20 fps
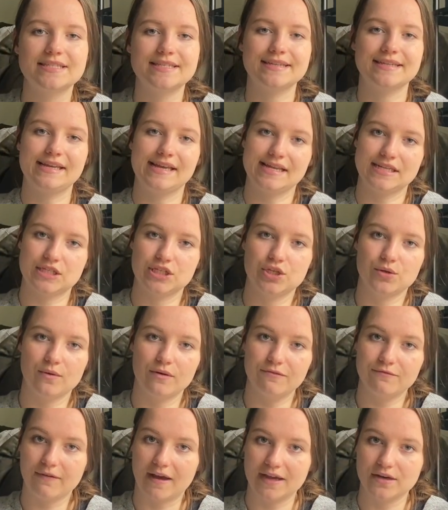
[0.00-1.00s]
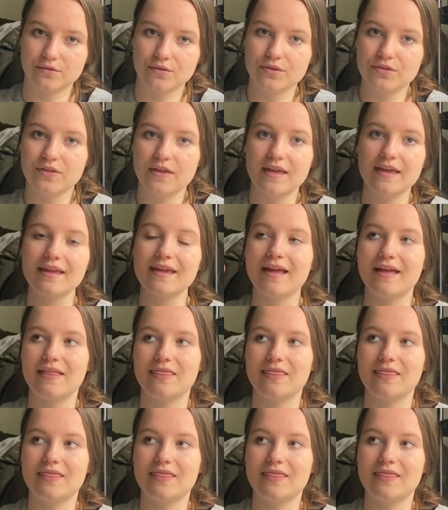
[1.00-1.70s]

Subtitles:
to get to a final thing,